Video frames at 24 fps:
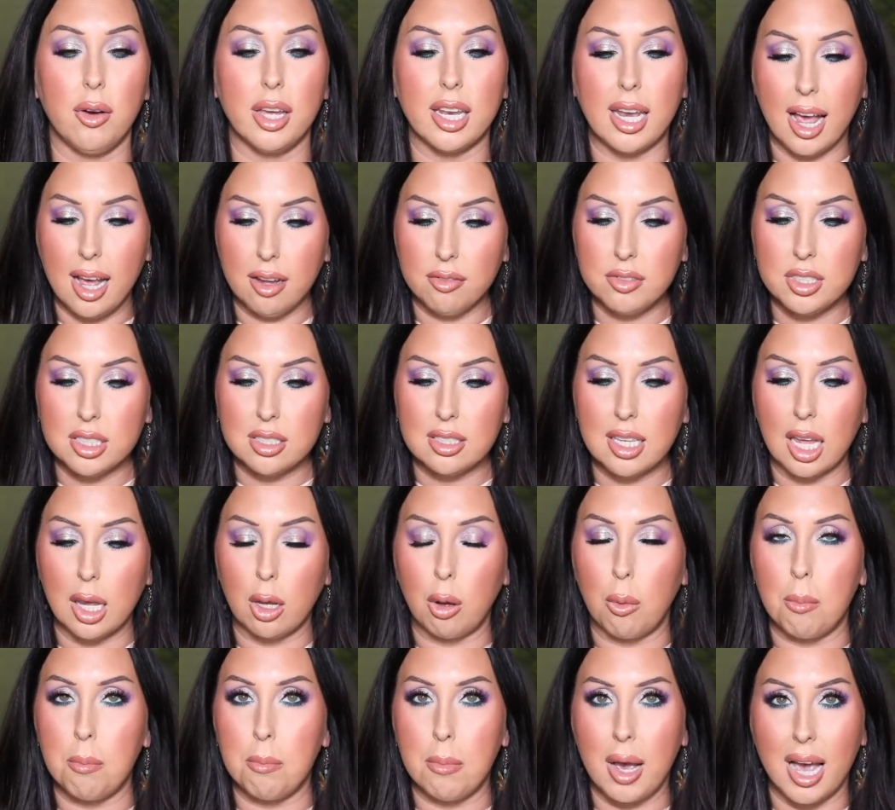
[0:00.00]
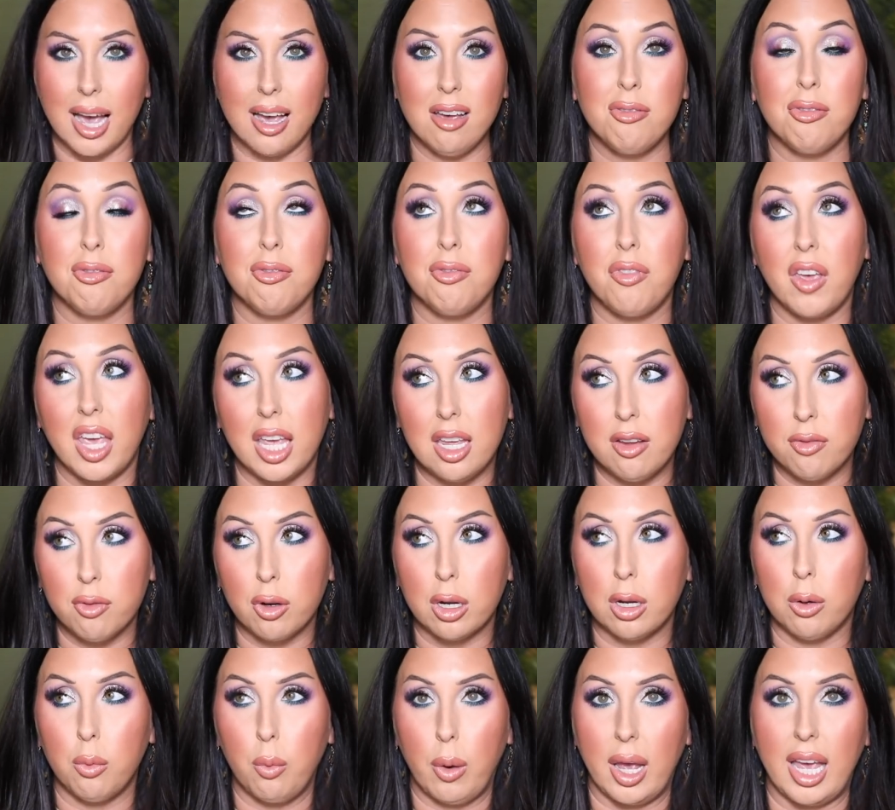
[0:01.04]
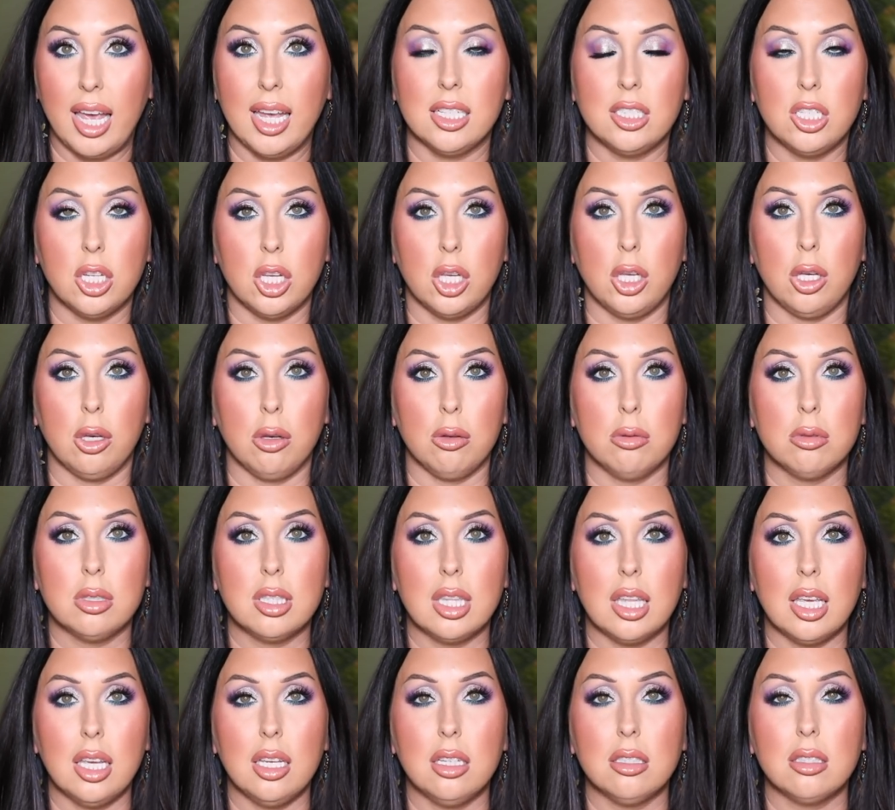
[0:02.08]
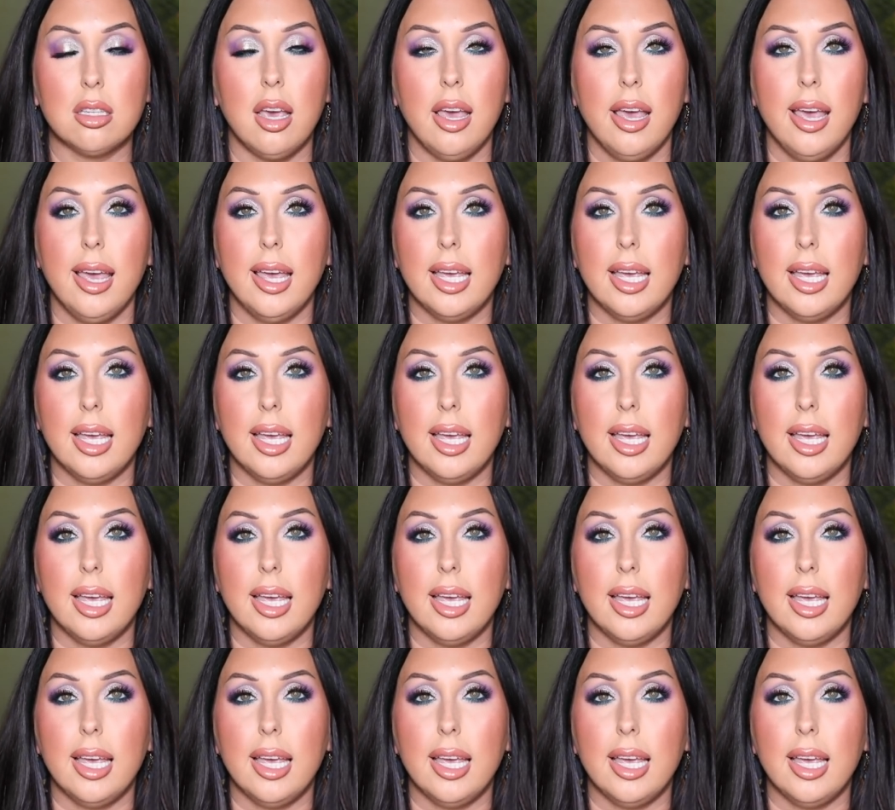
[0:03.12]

And I have to say, my favorite way to use these